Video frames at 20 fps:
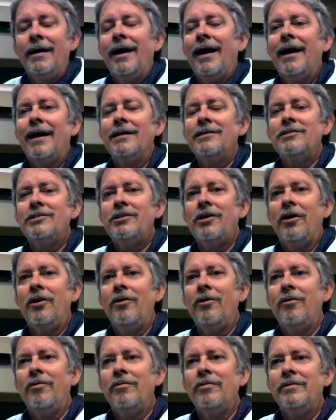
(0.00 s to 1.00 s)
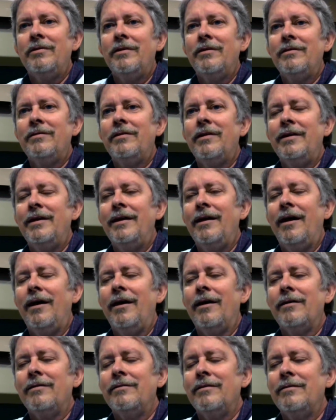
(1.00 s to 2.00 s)
And so
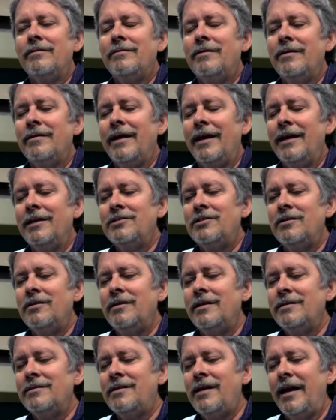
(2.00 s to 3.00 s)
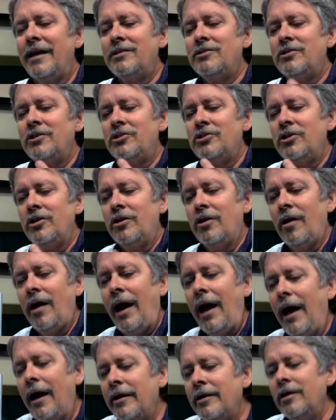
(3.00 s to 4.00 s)
the insulin takes the sugar
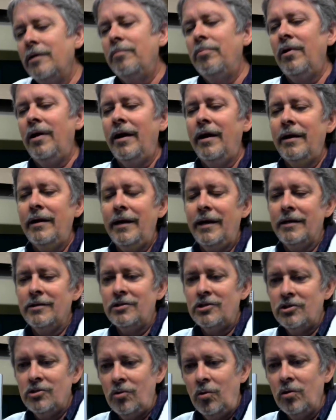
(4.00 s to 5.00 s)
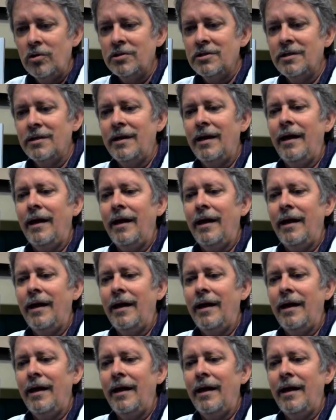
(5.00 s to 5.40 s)
out of your blood and stores it